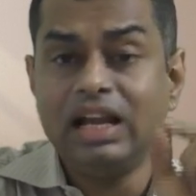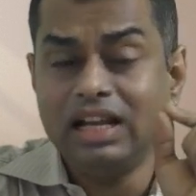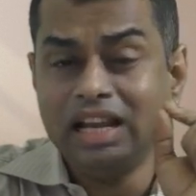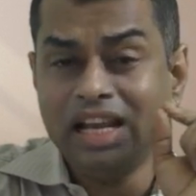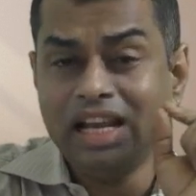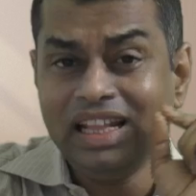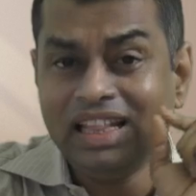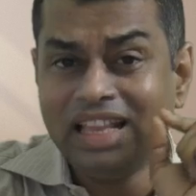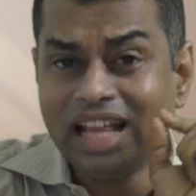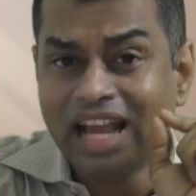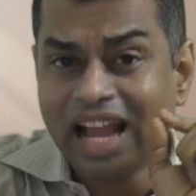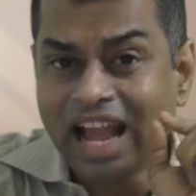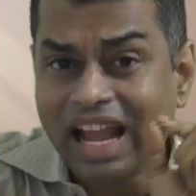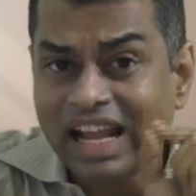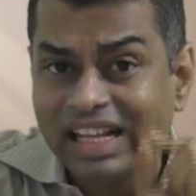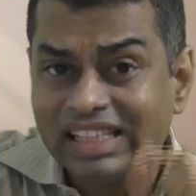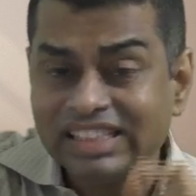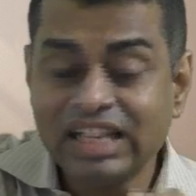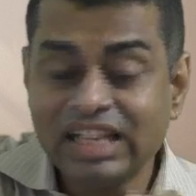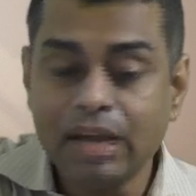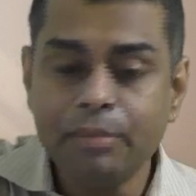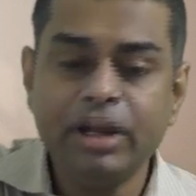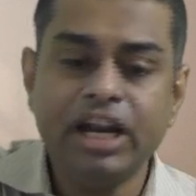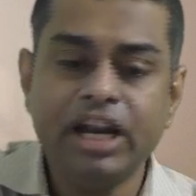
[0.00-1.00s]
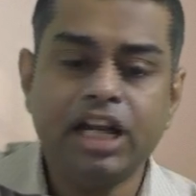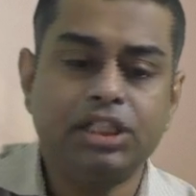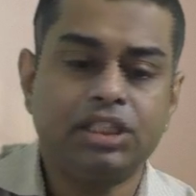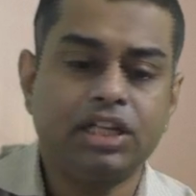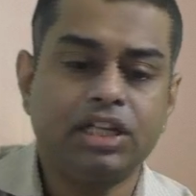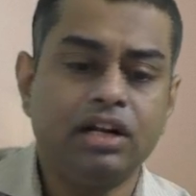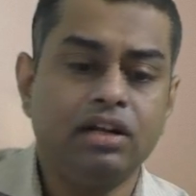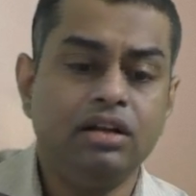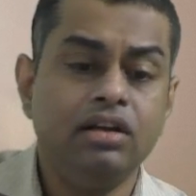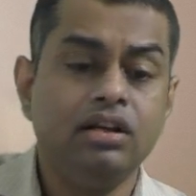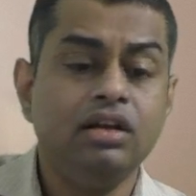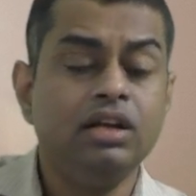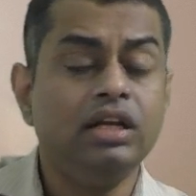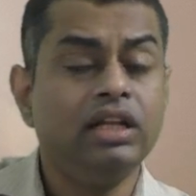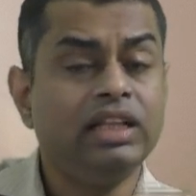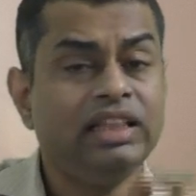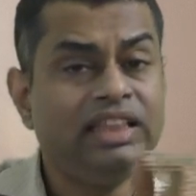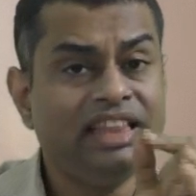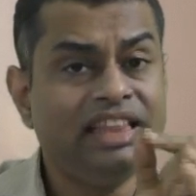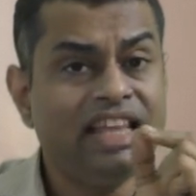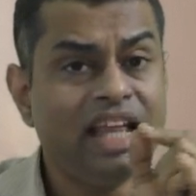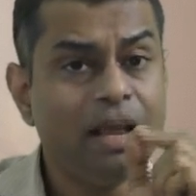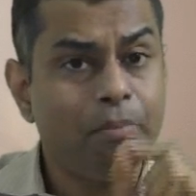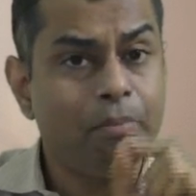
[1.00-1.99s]
In the examination,
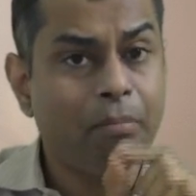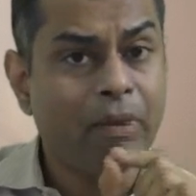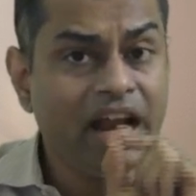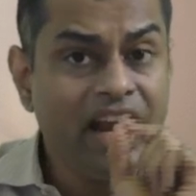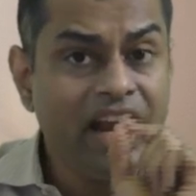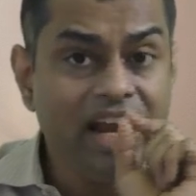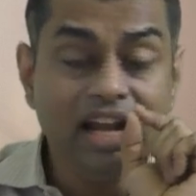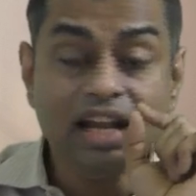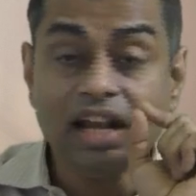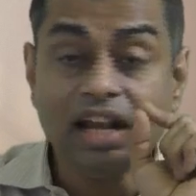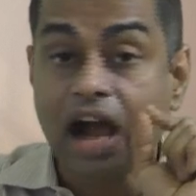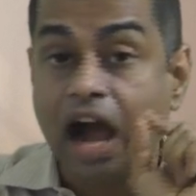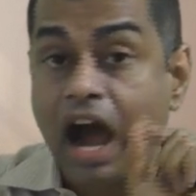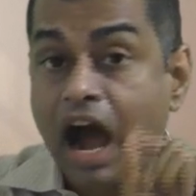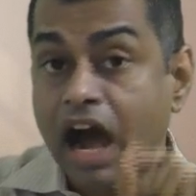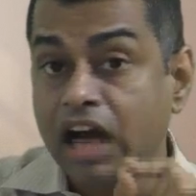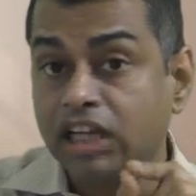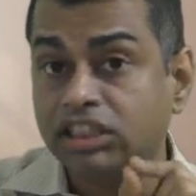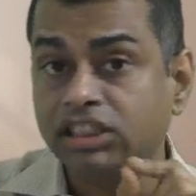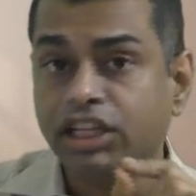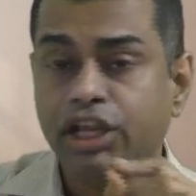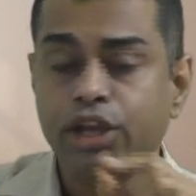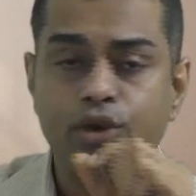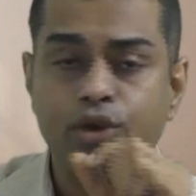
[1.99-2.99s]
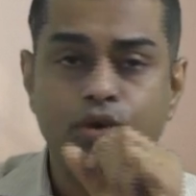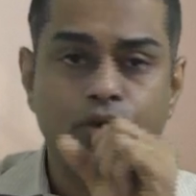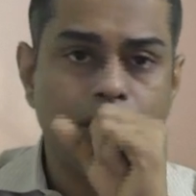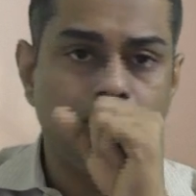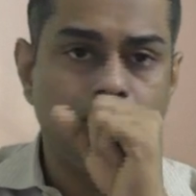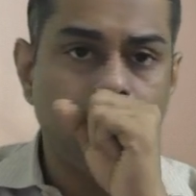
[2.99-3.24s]
they might ask you